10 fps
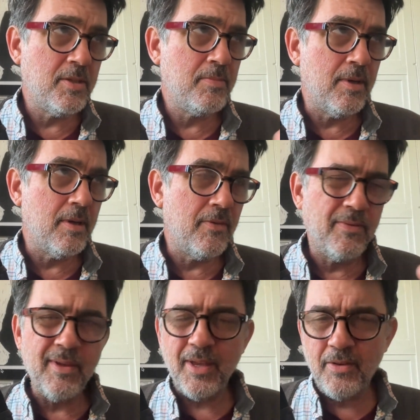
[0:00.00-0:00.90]
but I
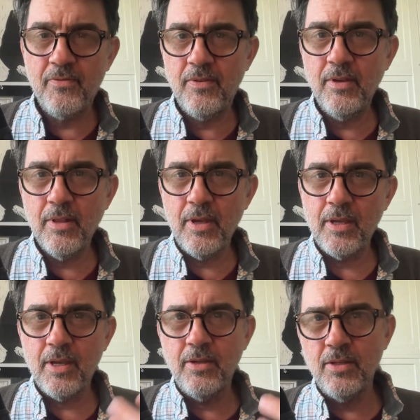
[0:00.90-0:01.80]
kind of feel like
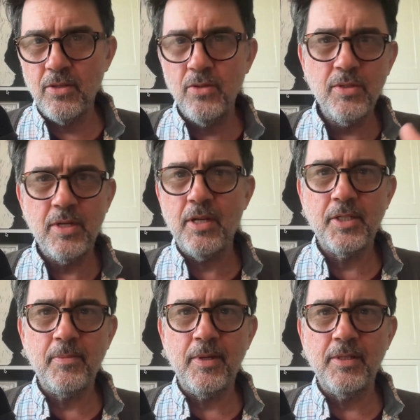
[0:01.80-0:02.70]
I could use
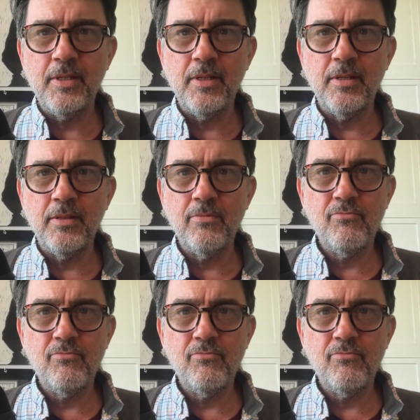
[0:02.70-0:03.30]
ChatGPT